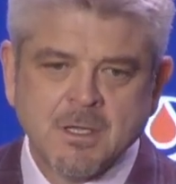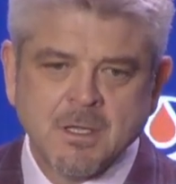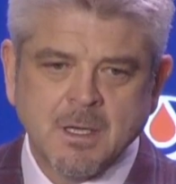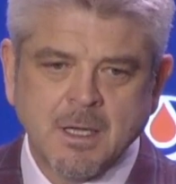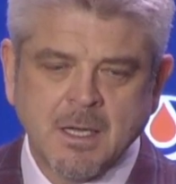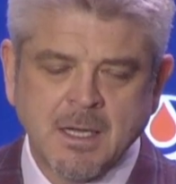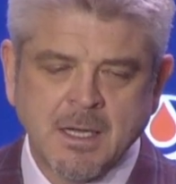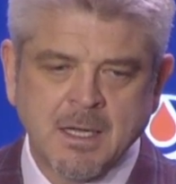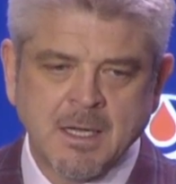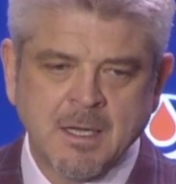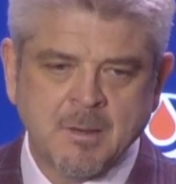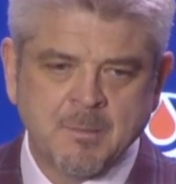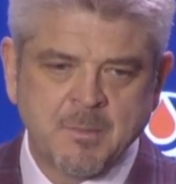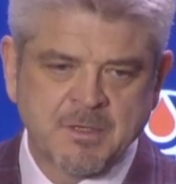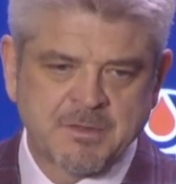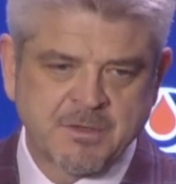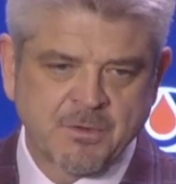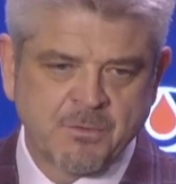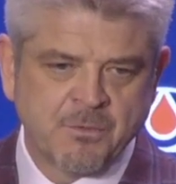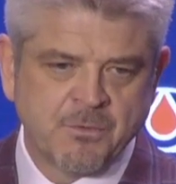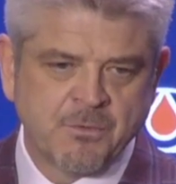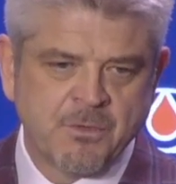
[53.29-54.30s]

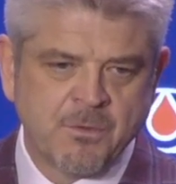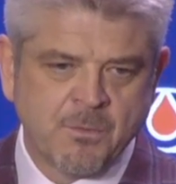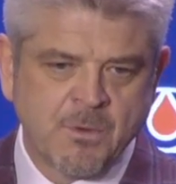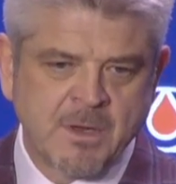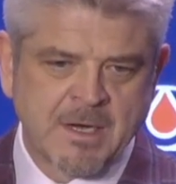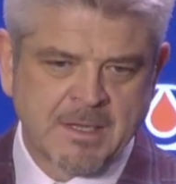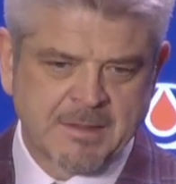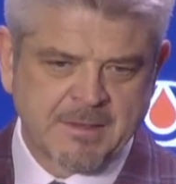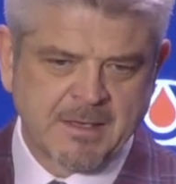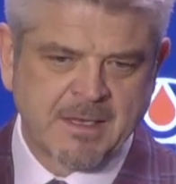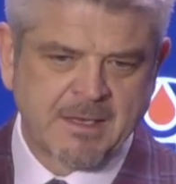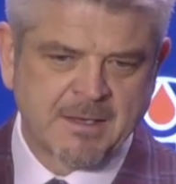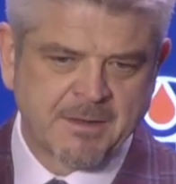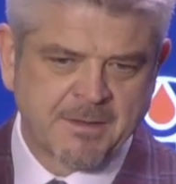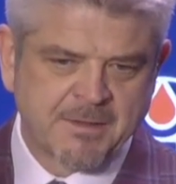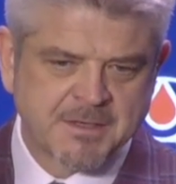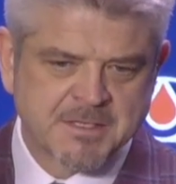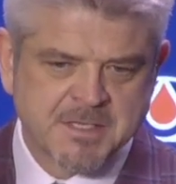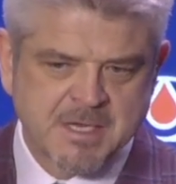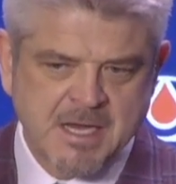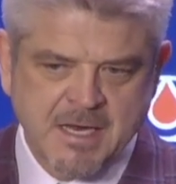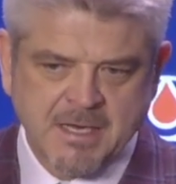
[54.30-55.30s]
But the one at the end of
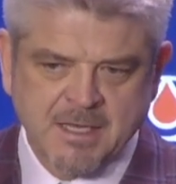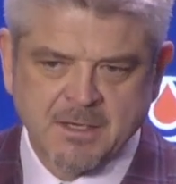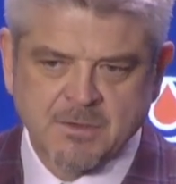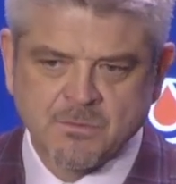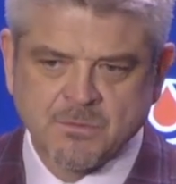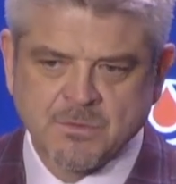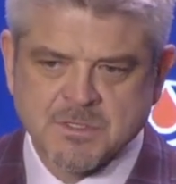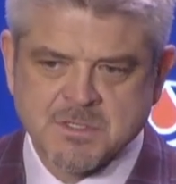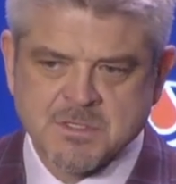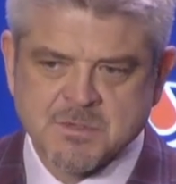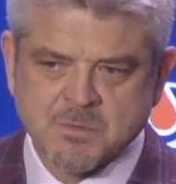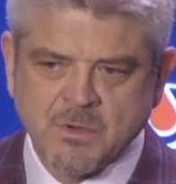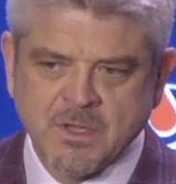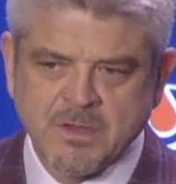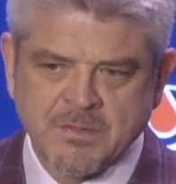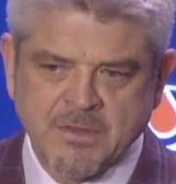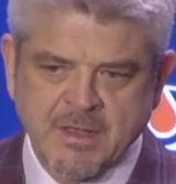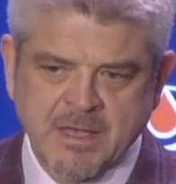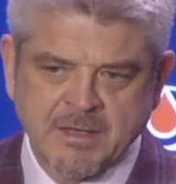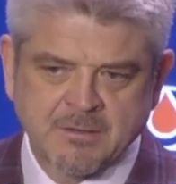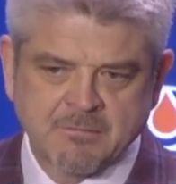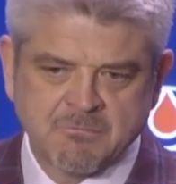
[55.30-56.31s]
the second was one
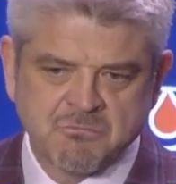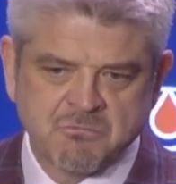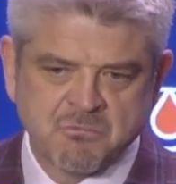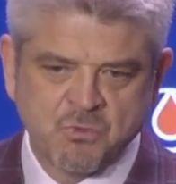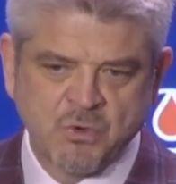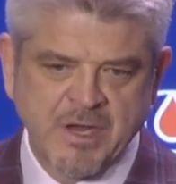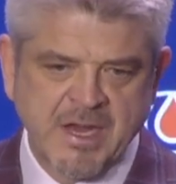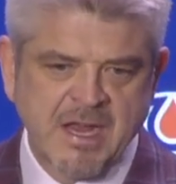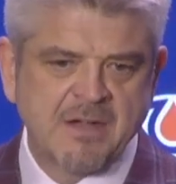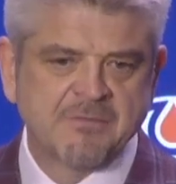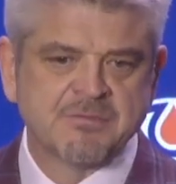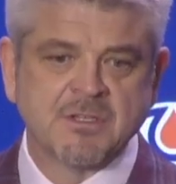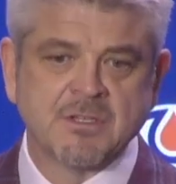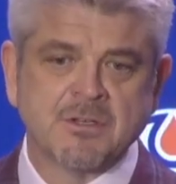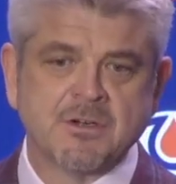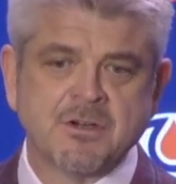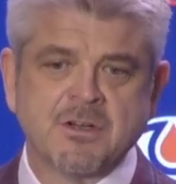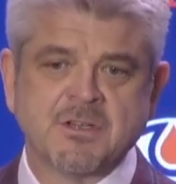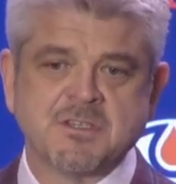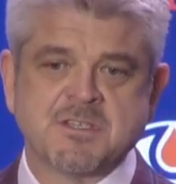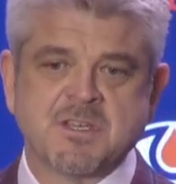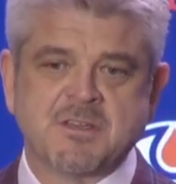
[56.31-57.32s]
that we have to
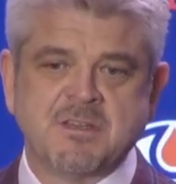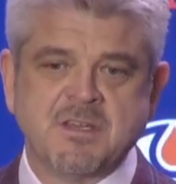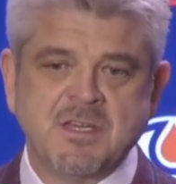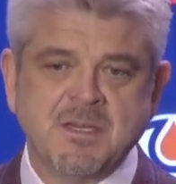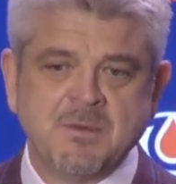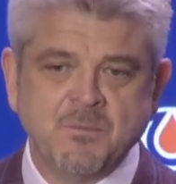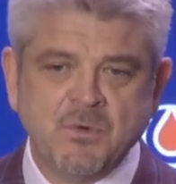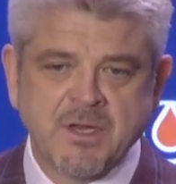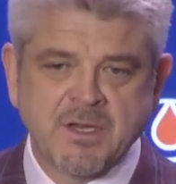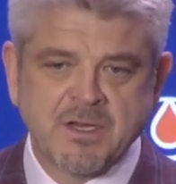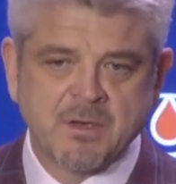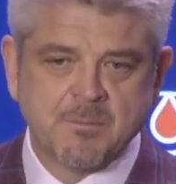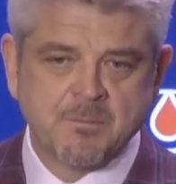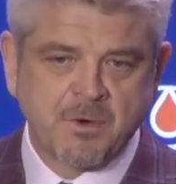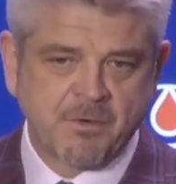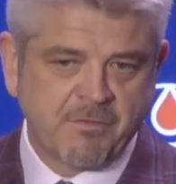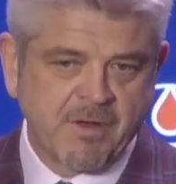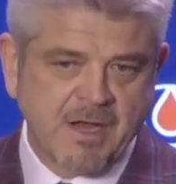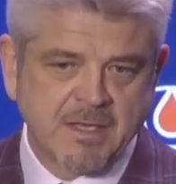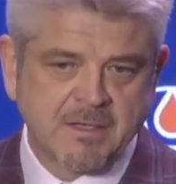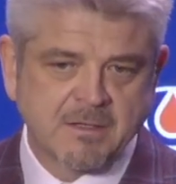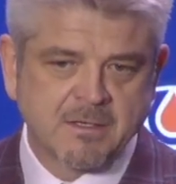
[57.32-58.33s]
learn as a team we can
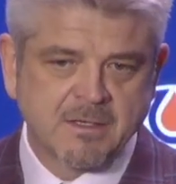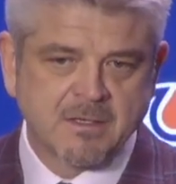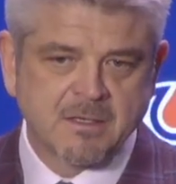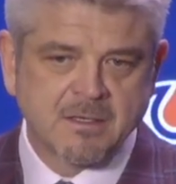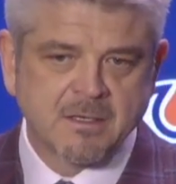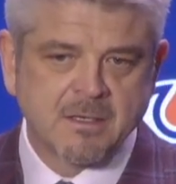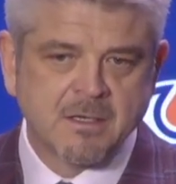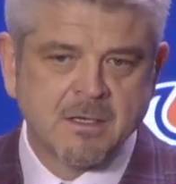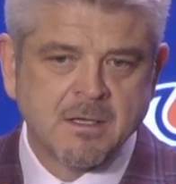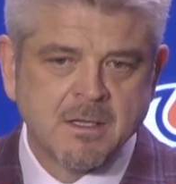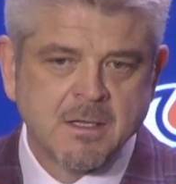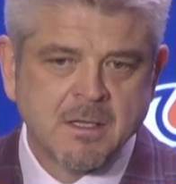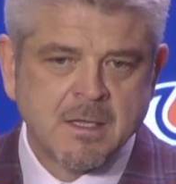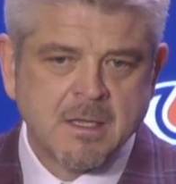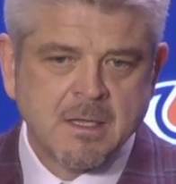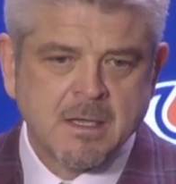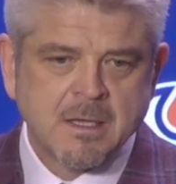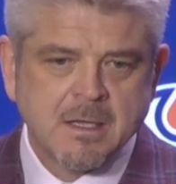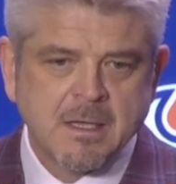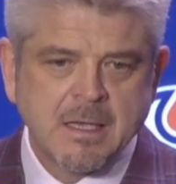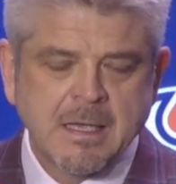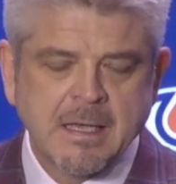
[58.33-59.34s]
prevent and
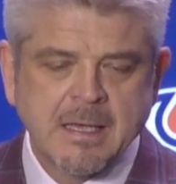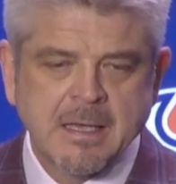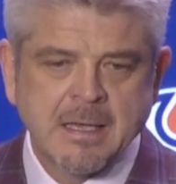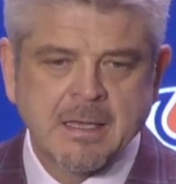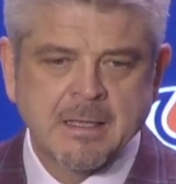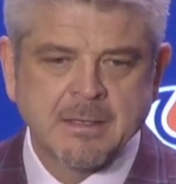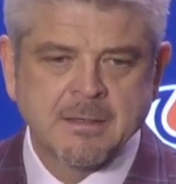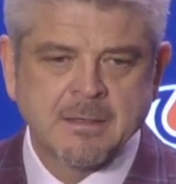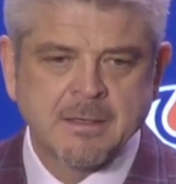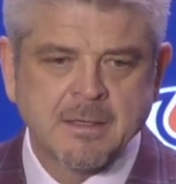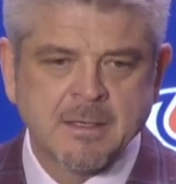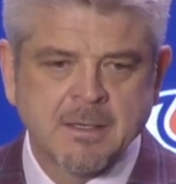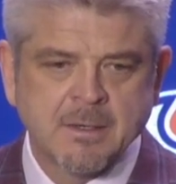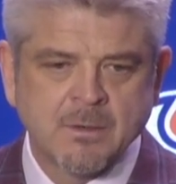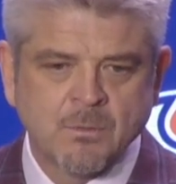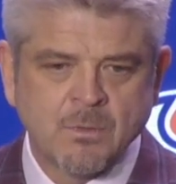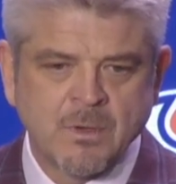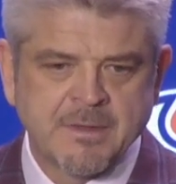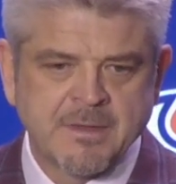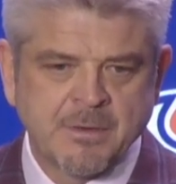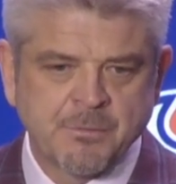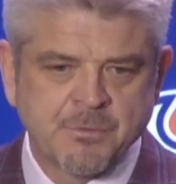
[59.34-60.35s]

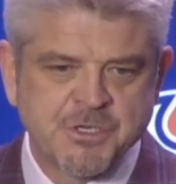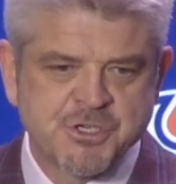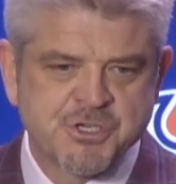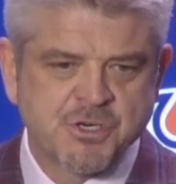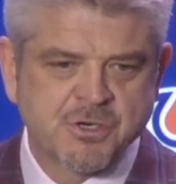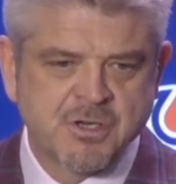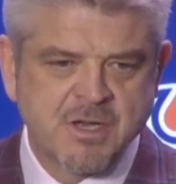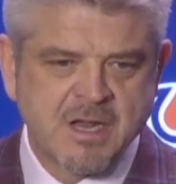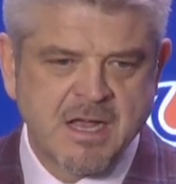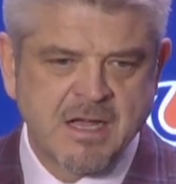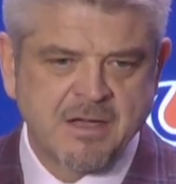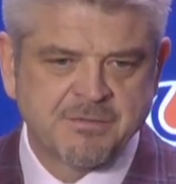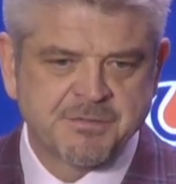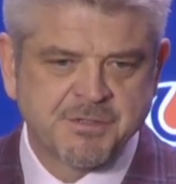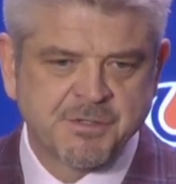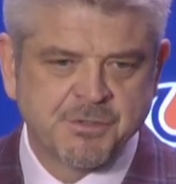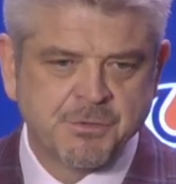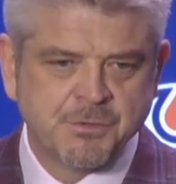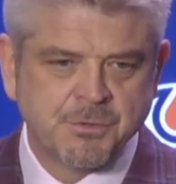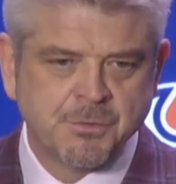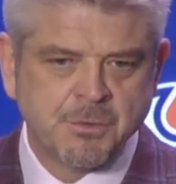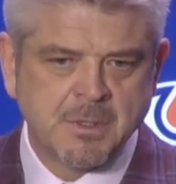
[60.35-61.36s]
one that we shouldn't have
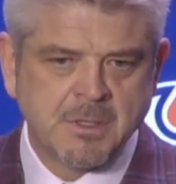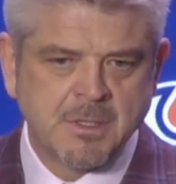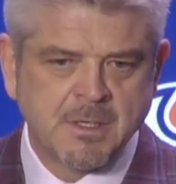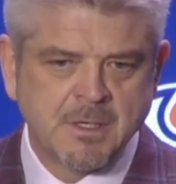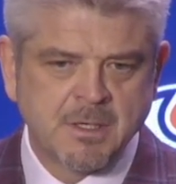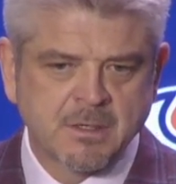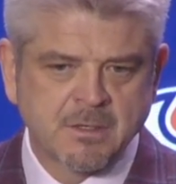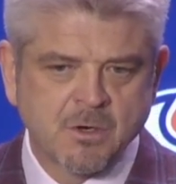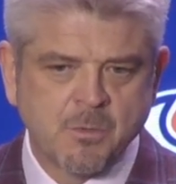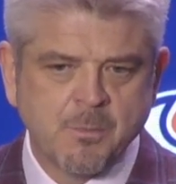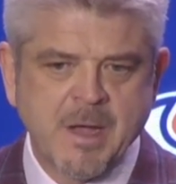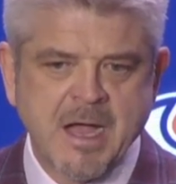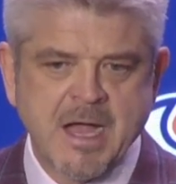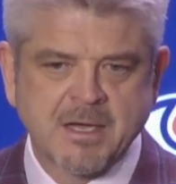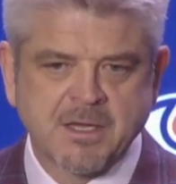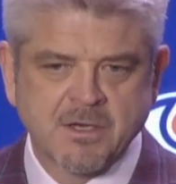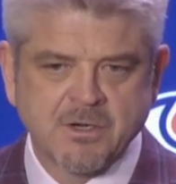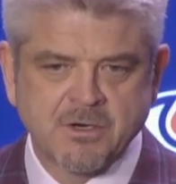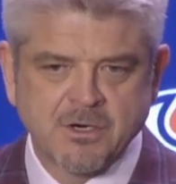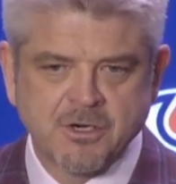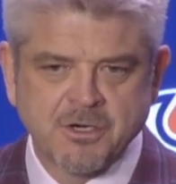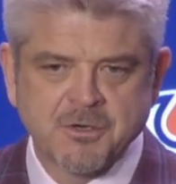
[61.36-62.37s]
to go back
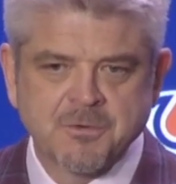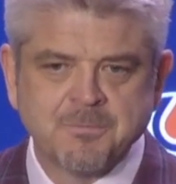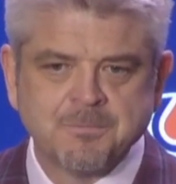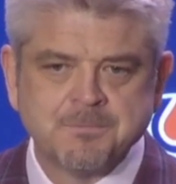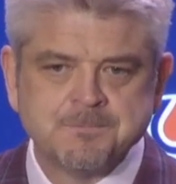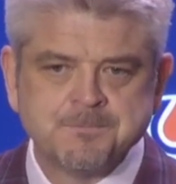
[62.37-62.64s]
and earn.